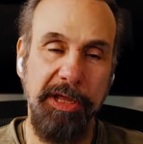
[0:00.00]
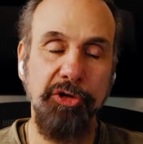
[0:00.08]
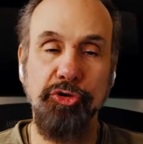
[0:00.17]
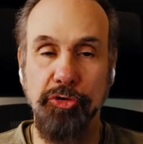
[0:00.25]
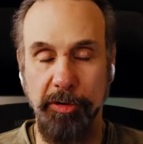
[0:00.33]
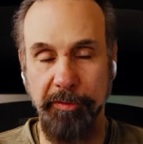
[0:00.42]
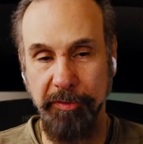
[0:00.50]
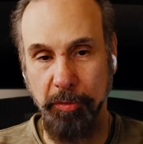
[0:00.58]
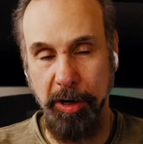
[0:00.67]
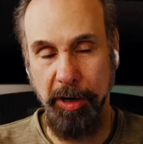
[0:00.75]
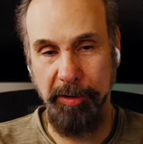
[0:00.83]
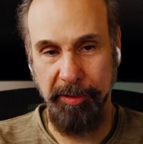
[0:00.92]
intro if you
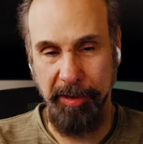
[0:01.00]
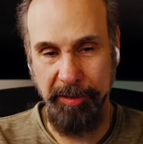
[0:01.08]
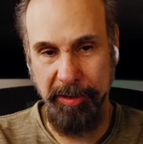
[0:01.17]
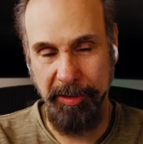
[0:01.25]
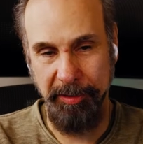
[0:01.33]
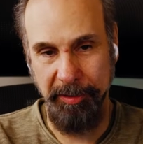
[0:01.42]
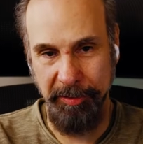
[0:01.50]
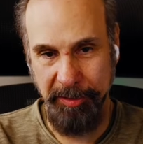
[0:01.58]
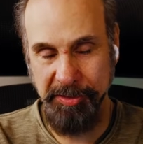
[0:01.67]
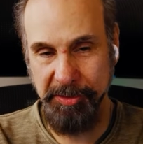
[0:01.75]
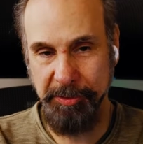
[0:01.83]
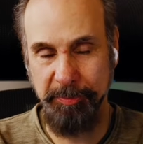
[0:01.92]
want on
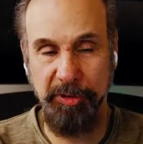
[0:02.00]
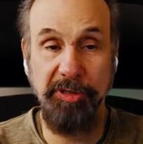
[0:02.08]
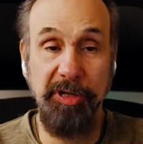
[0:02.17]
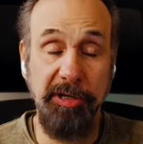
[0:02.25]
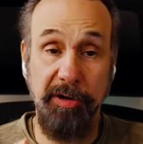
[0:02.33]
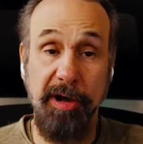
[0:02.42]
this particular